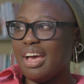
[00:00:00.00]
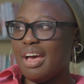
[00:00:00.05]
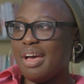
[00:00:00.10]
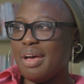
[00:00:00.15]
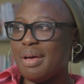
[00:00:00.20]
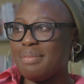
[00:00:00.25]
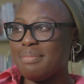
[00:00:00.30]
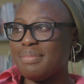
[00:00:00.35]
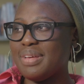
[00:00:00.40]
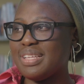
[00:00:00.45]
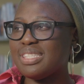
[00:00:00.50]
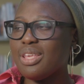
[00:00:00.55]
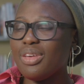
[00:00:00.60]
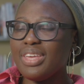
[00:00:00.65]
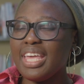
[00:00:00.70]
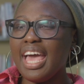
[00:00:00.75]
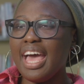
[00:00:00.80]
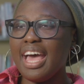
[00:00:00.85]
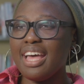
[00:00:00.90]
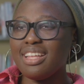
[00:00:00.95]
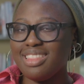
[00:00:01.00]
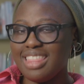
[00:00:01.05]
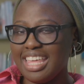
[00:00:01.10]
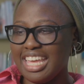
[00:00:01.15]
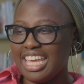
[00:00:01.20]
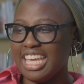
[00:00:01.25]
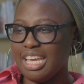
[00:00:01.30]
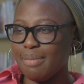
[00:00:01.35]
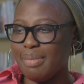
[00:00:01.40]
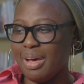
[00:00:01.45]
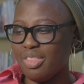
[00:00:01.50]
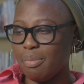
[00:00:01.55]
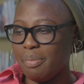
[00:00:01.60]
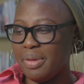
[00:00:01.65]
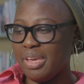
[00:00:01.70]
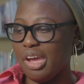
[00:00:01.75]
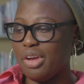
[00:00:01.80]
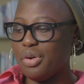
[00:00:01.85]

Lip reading: And so, yeah, thinking about the pier,